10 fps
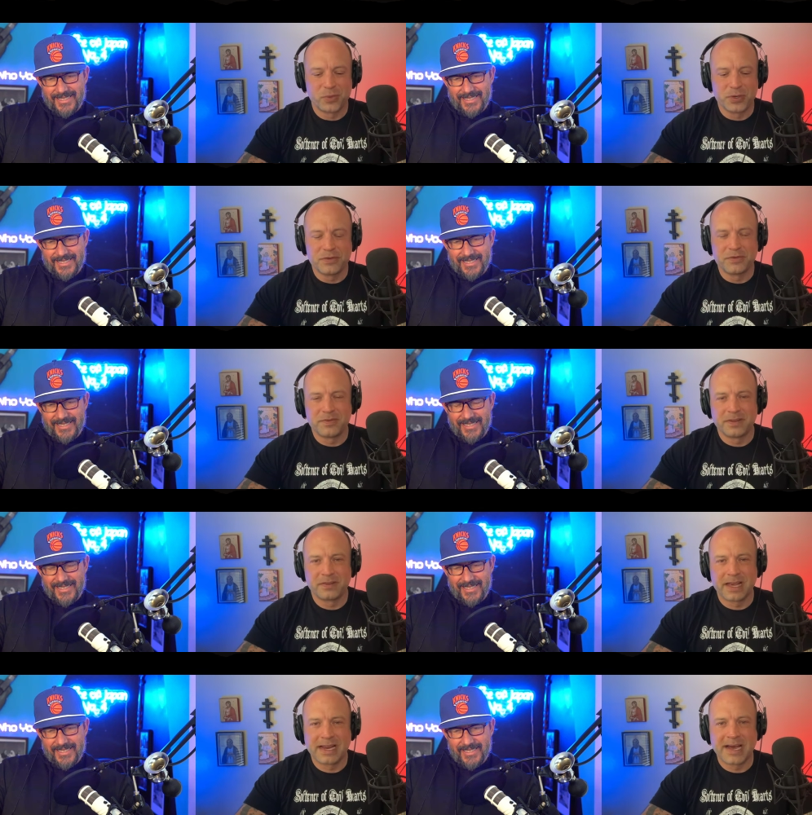Speaker 1: when you
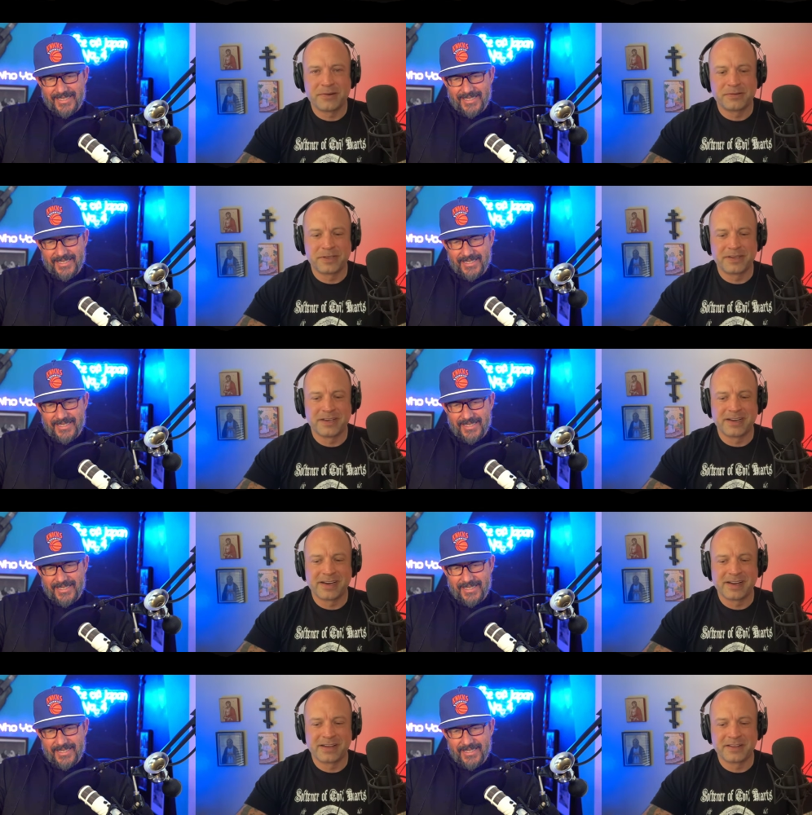figure that out,
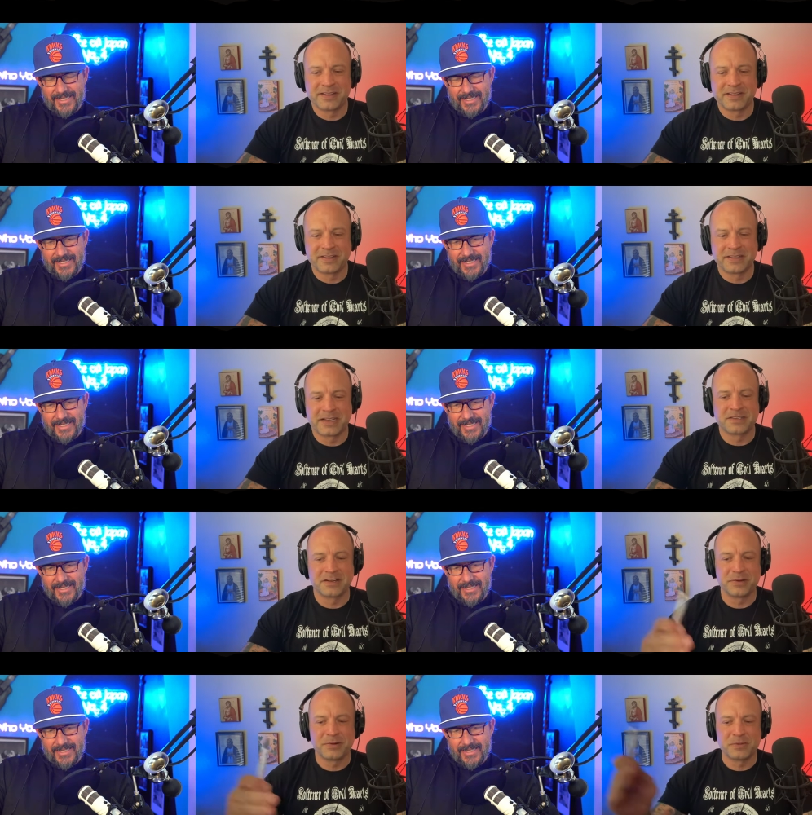uh,
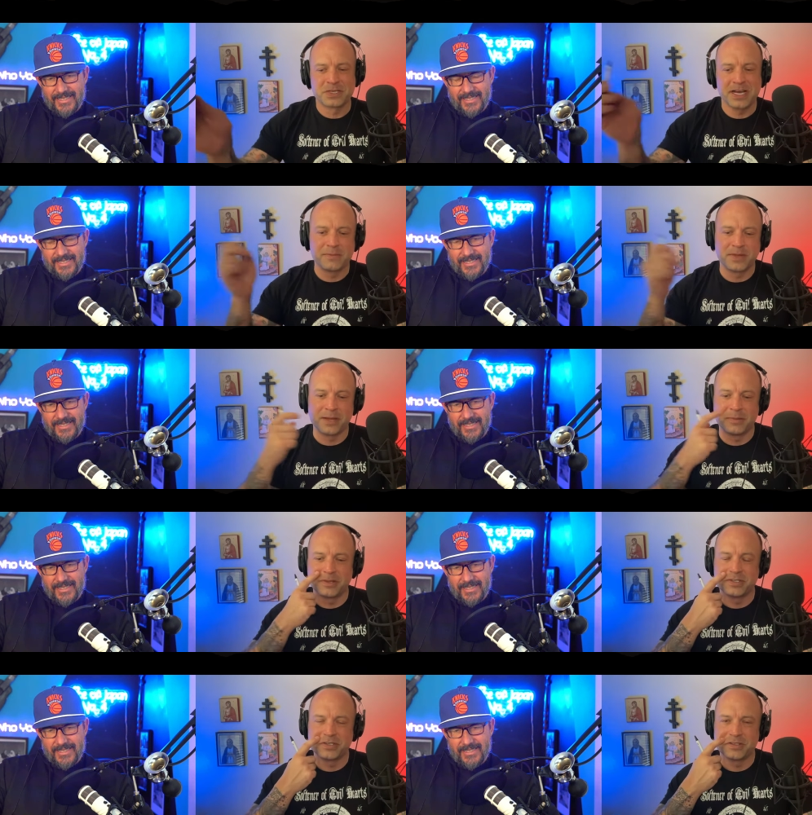that's on your own timeline.
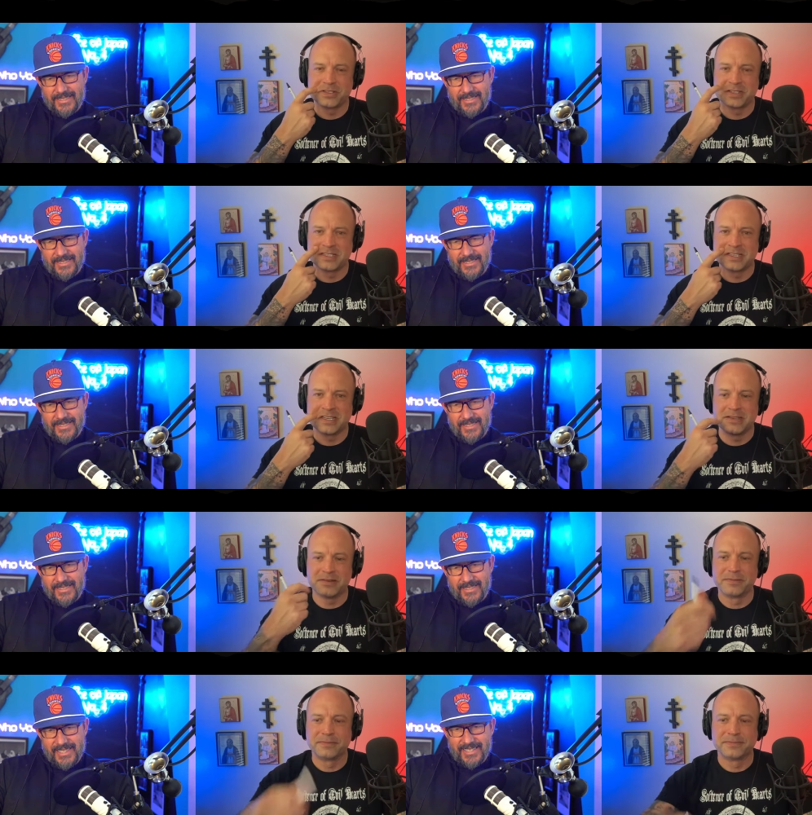But the church doesn't
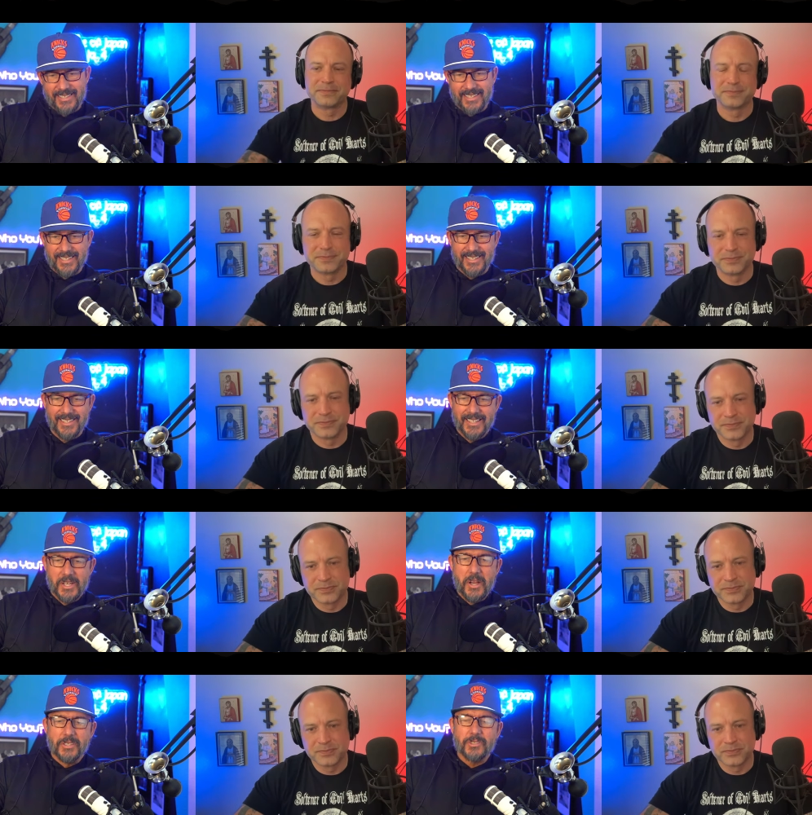need you. Okay.
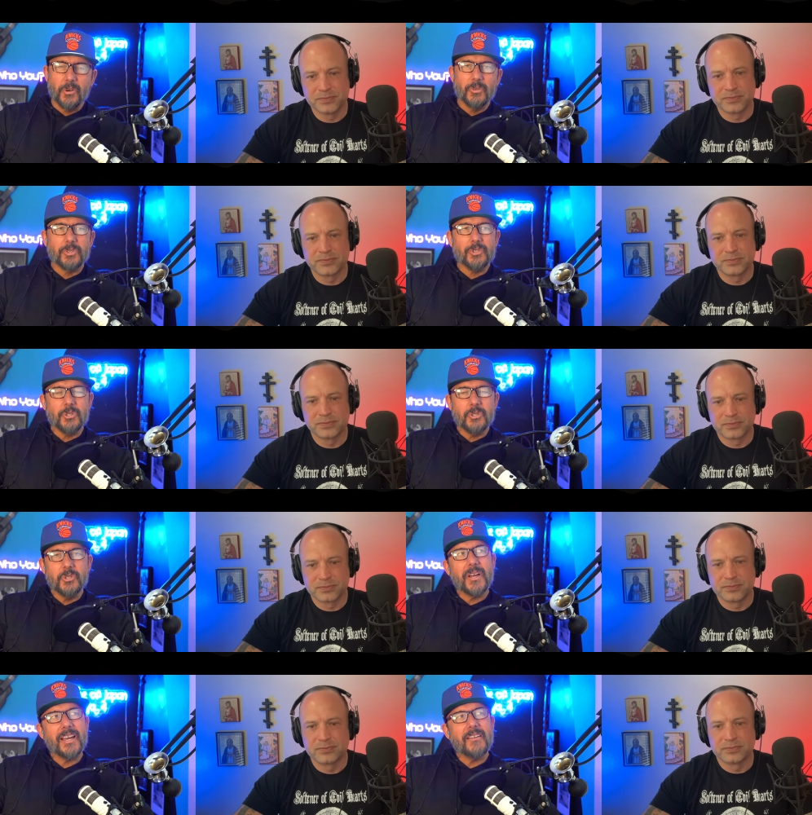
Speaker 2: so, do
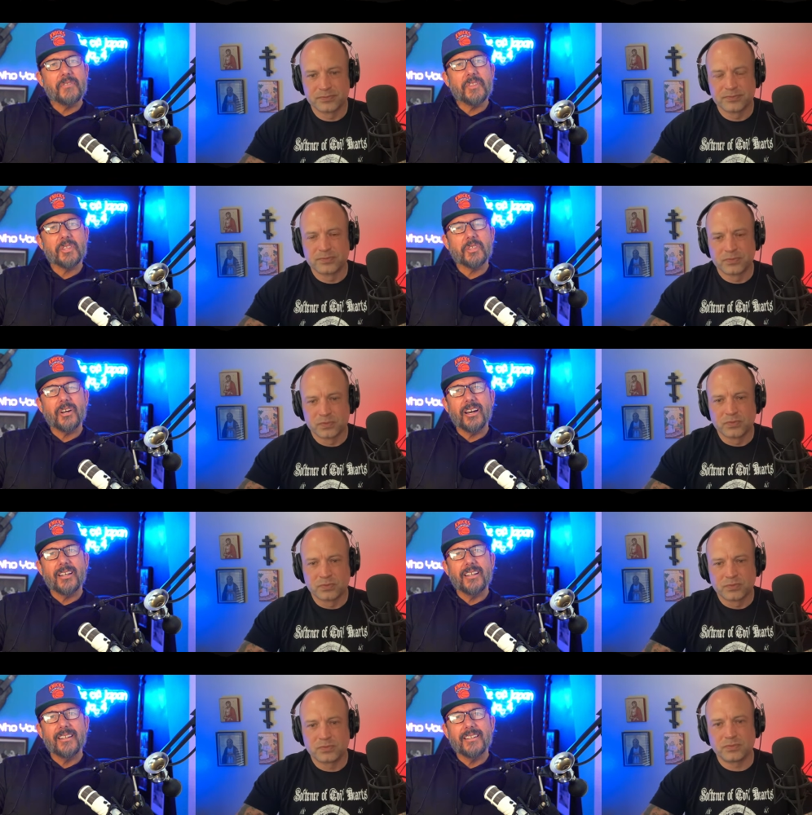you have the
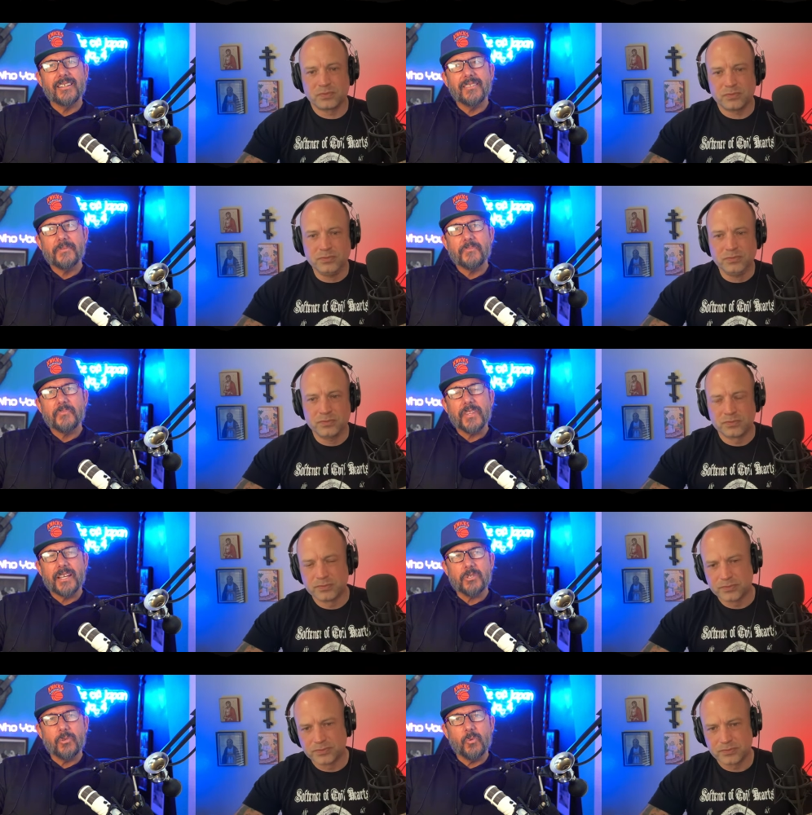thought?
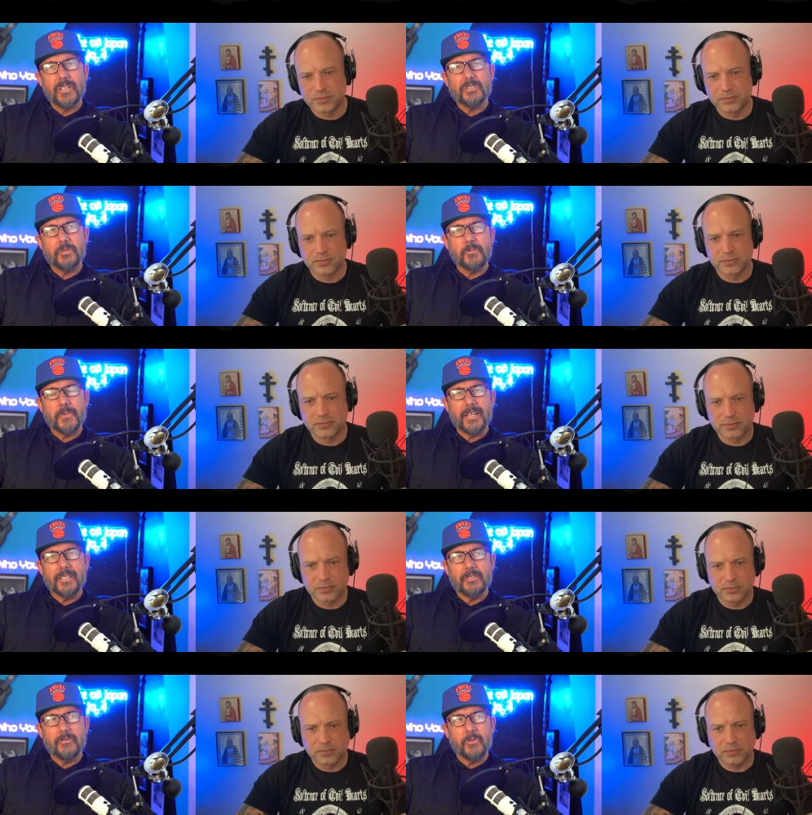As a Western
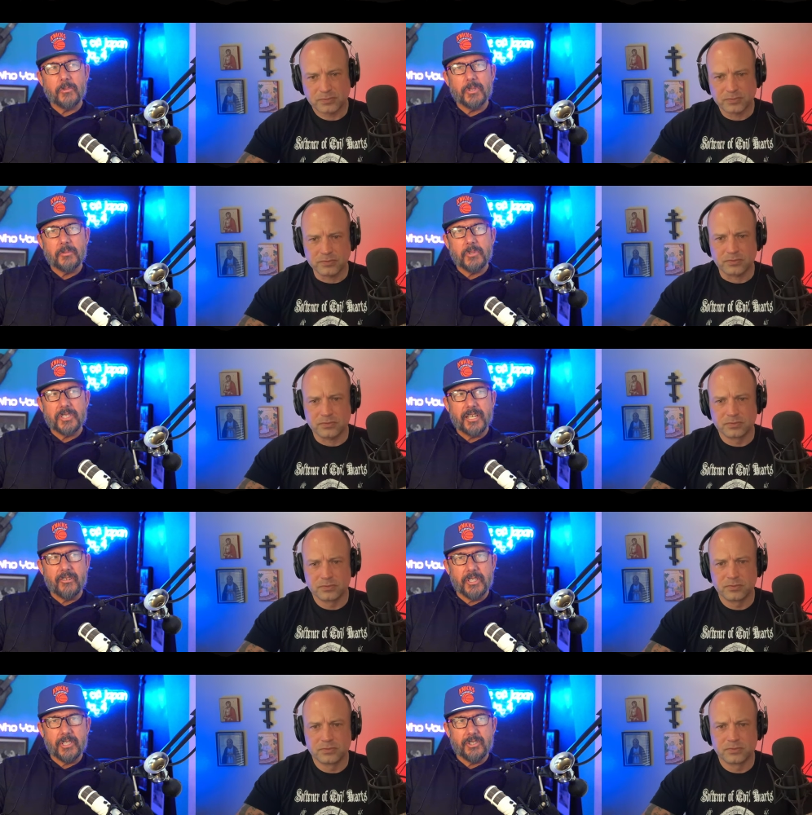minded former
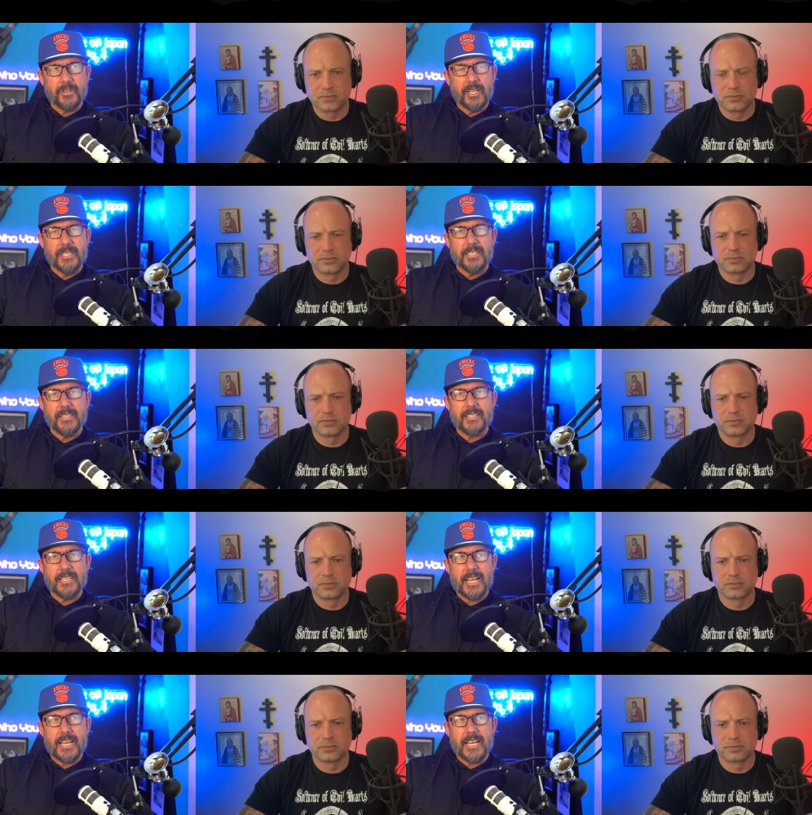libertarian trained in the